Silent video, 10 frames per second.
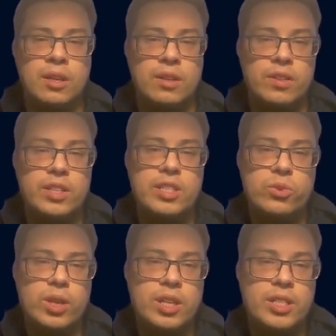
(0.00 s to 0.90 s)
This is
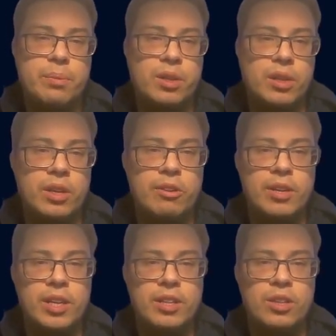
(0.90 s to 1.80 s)
really simple,
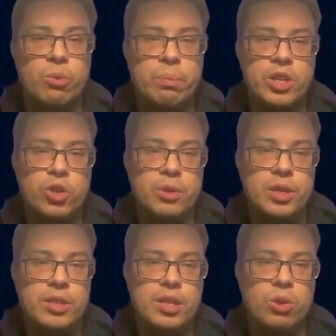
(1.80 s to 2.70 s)
require no page
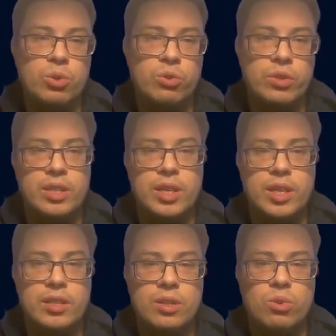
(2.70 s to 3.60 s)
objects out of the
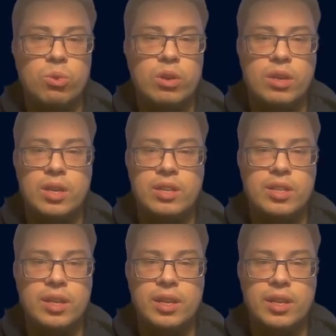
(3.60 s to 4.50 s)
test or
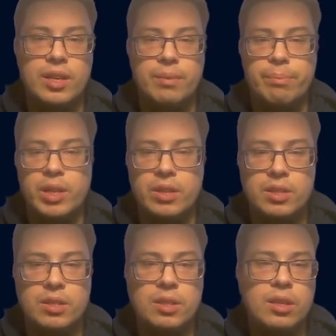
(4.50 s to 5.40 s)
other
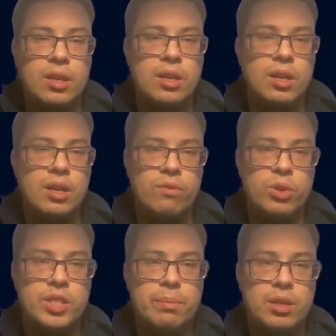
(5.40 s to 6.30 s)
methods. For
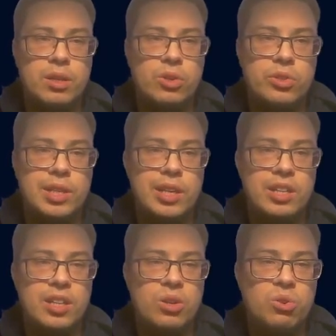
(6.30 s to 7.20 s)
example, on
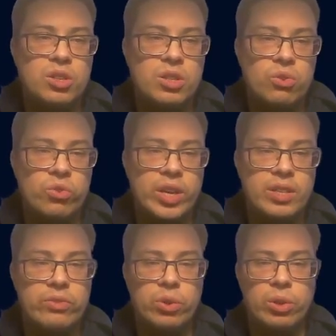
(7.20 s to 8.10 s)
Selenit, you need to
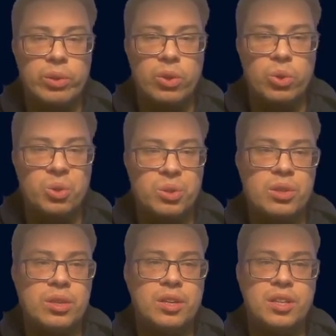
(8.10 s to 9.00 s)
write following code.
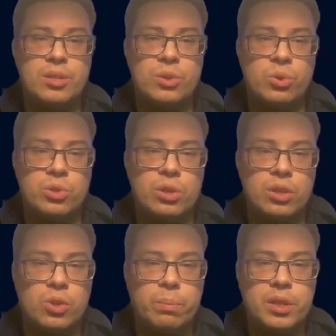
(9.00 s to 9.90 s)
It is also
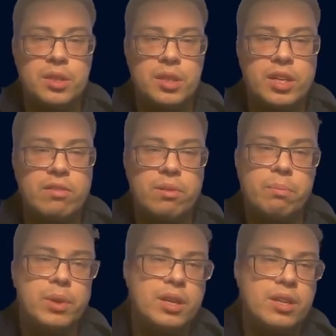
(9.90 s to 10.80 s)
compact enough,
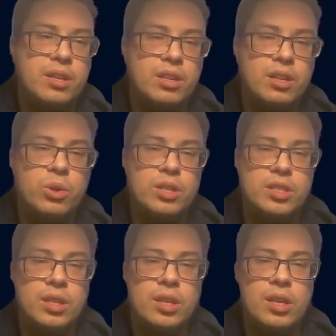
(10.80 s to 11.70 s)
but you can
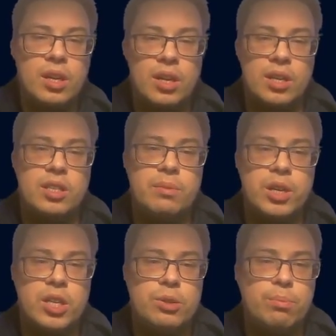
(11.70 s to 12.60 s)
see there's
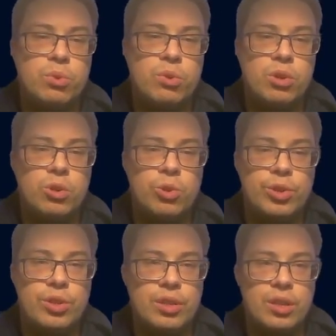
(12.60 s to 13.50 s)
much more
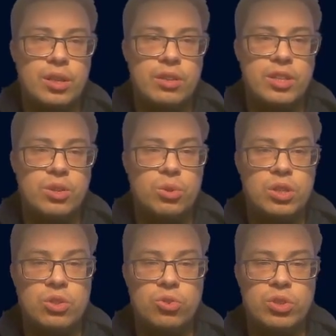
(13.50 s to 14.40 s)
code that you
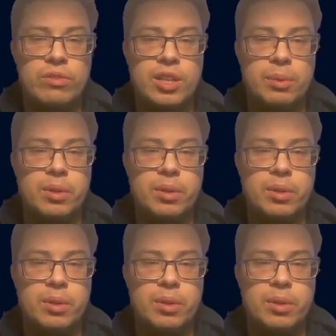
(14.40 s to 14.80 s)
need to develop.